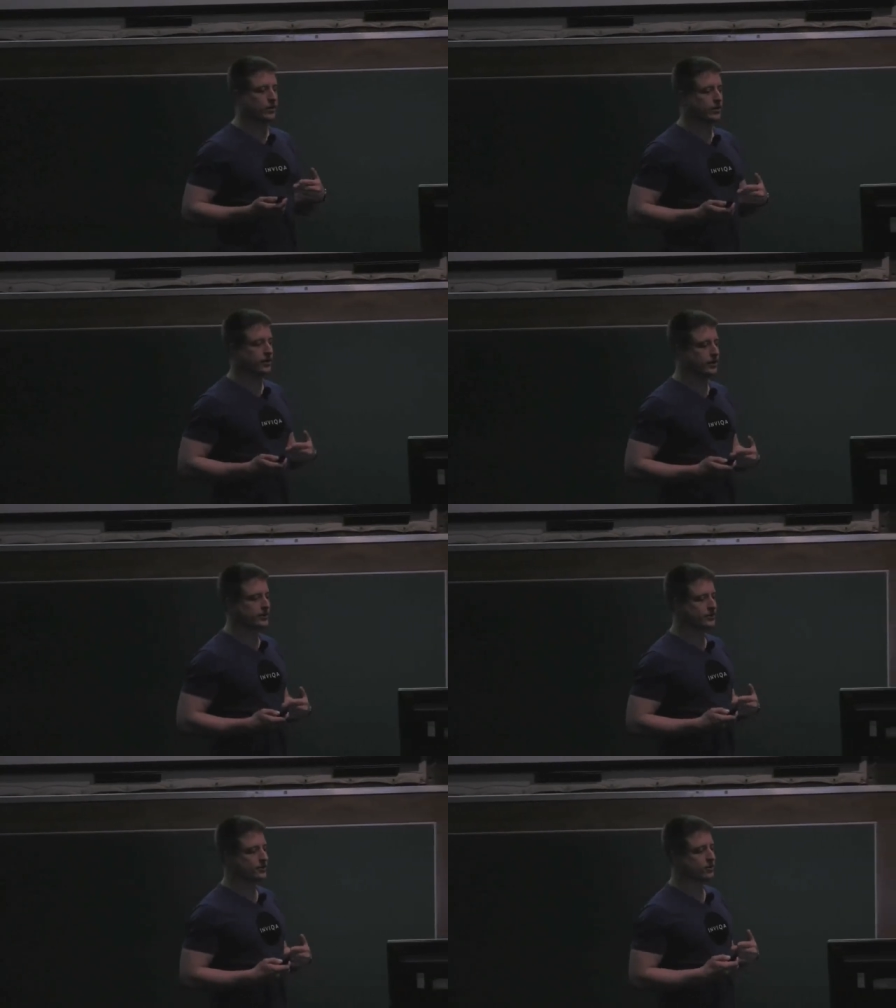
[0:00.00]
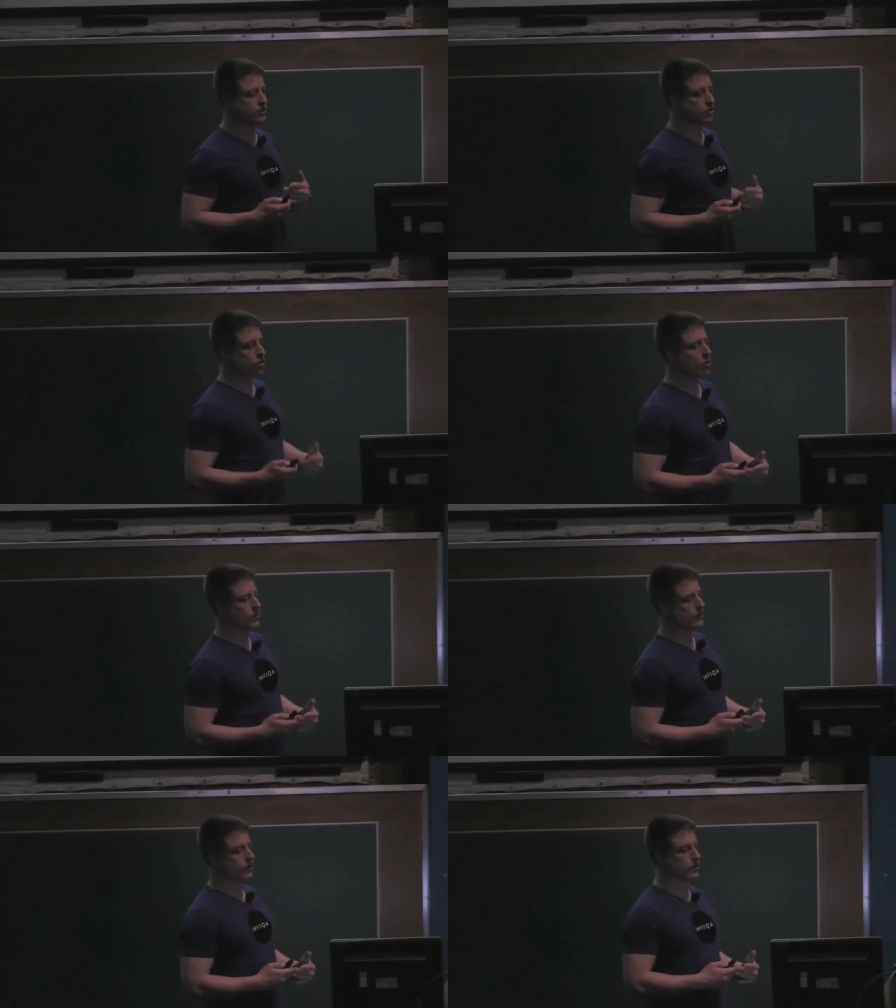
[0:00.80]
done is
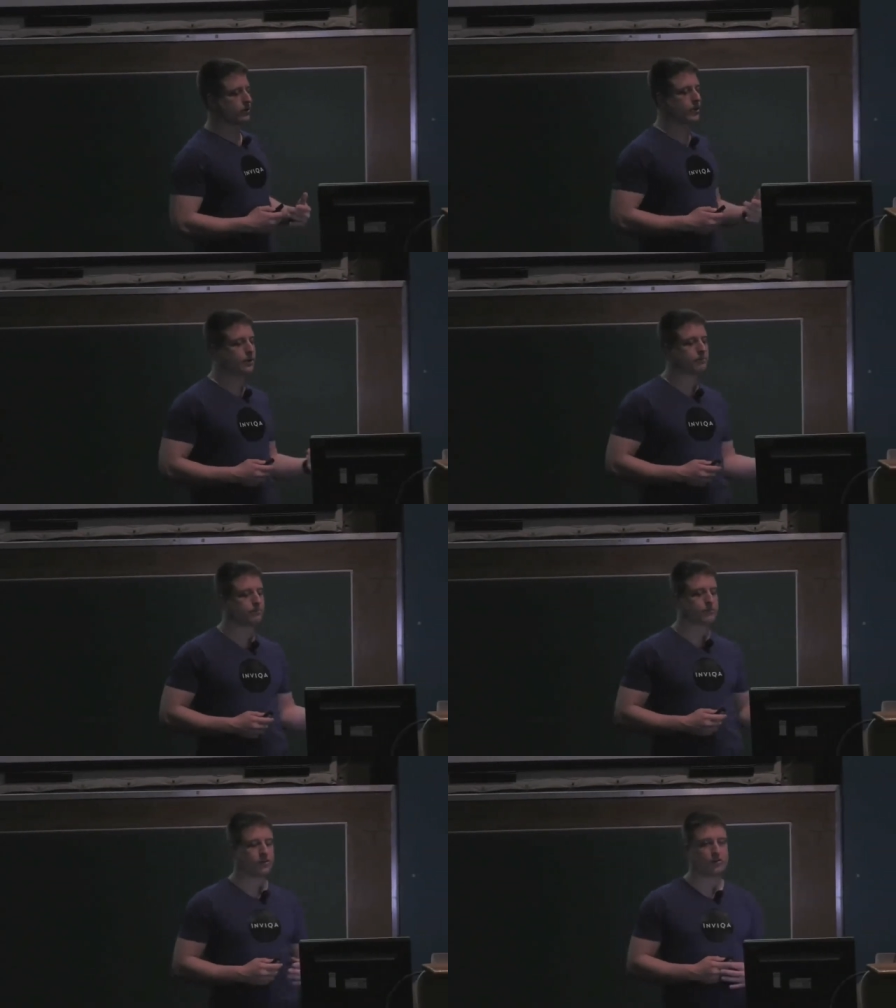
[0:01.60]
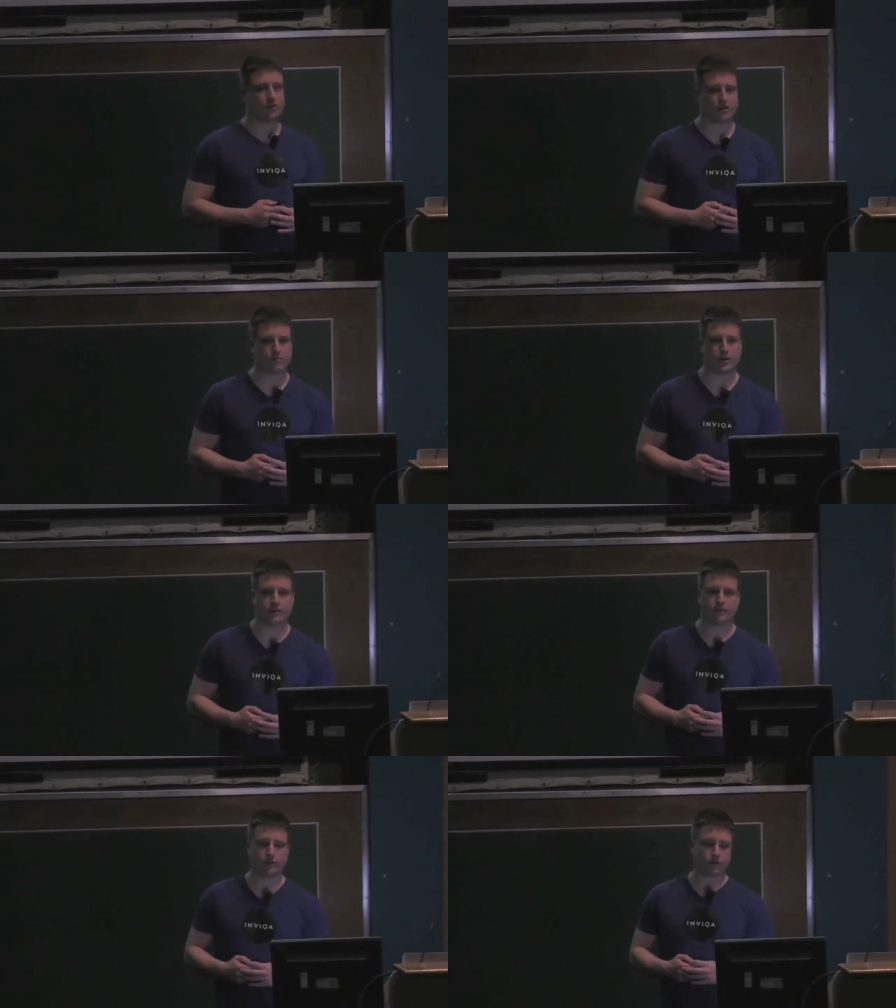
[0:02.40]
copied one commit to another
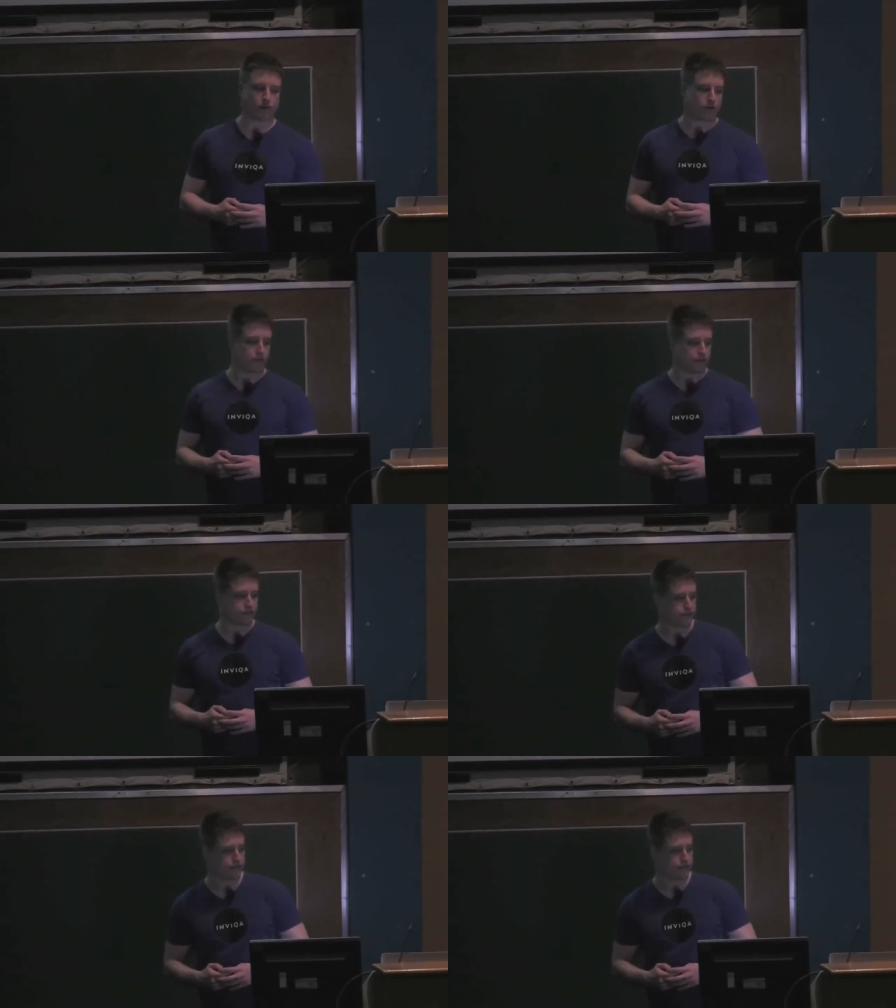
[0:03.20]
place in the graph.